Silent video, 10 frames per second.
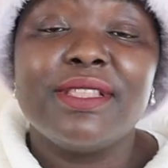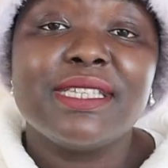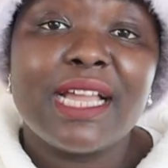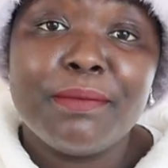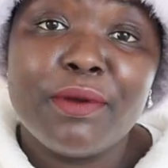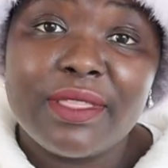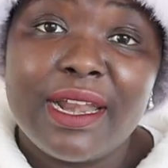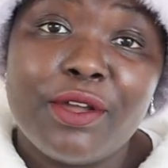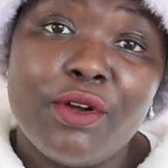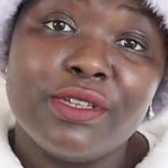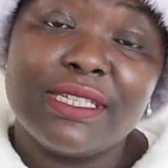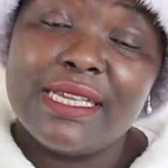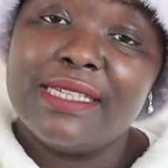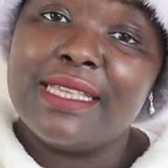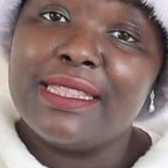And the second book that I got
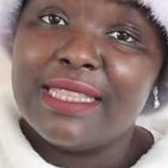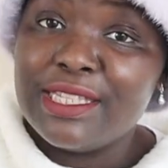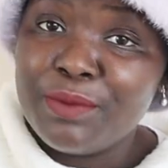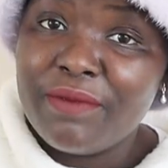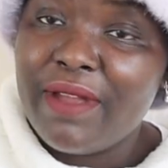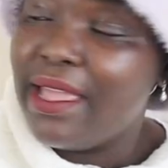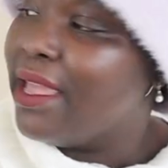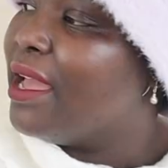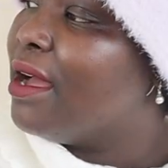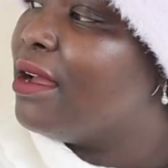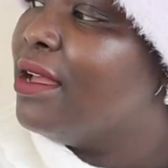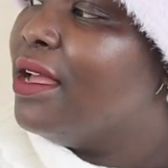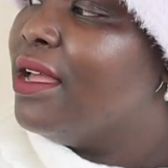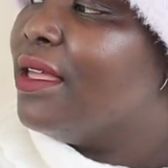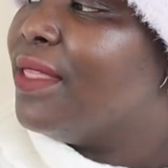is this one right here,
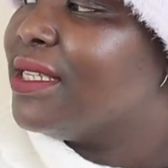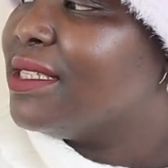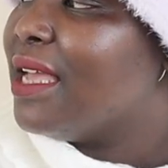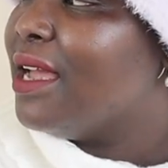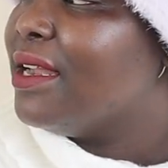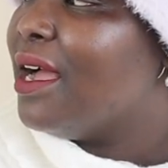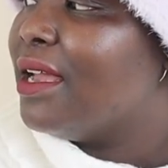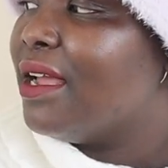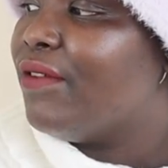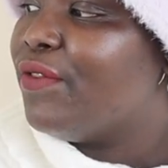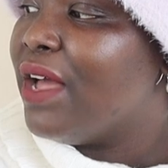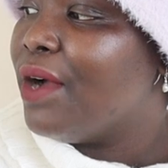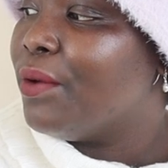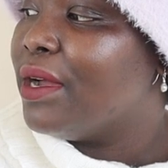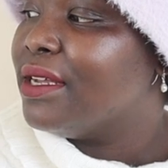The Sun and Her
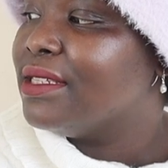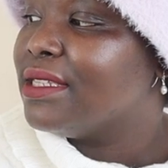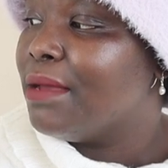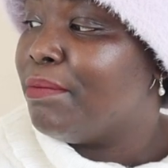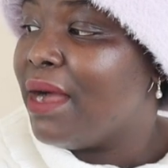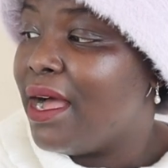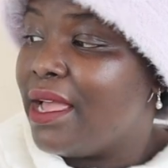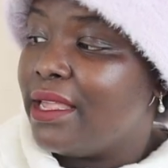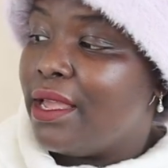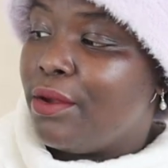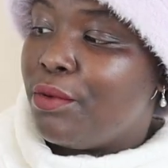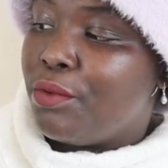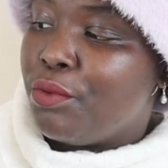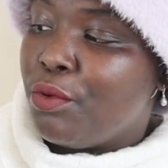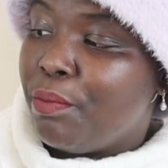Flowers by
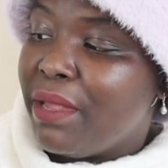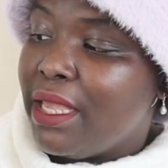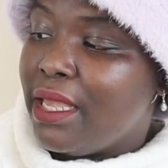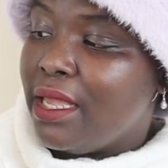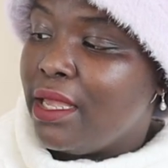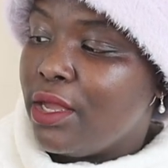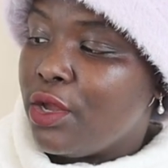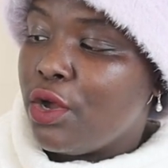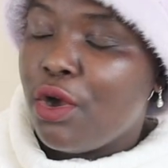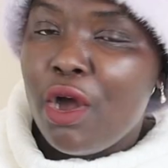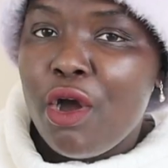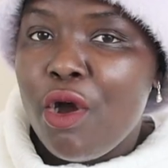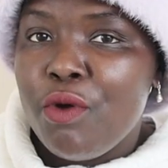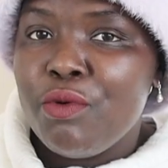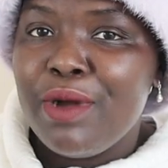Rupi
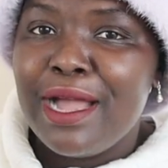Cole.